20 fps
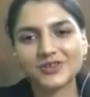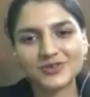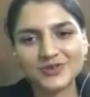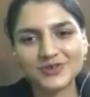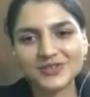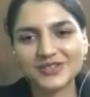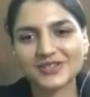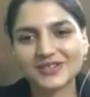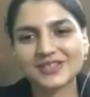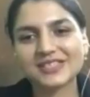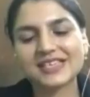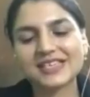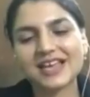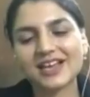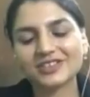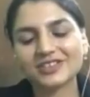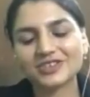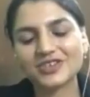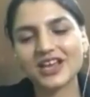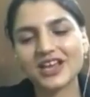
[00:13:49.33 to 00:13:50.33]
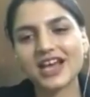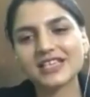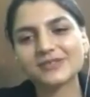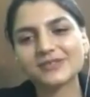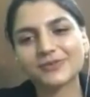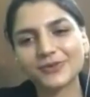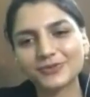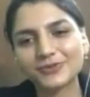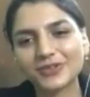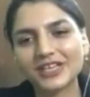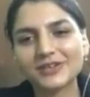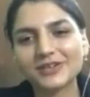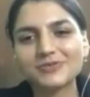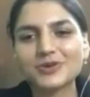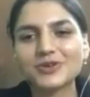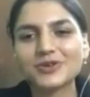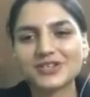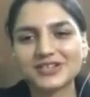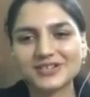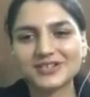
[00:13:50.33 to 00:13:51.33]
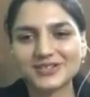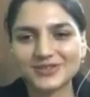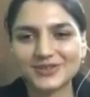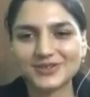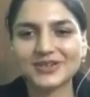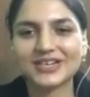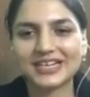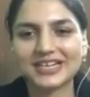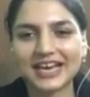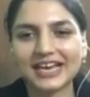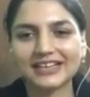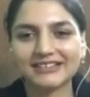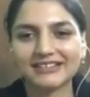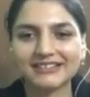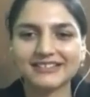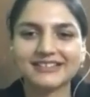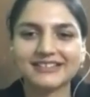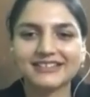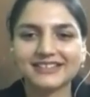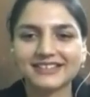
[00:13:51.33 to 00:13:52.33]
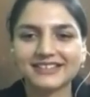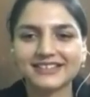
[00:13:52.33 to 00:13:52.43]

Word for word: No, sir. She has 15 more years to retire.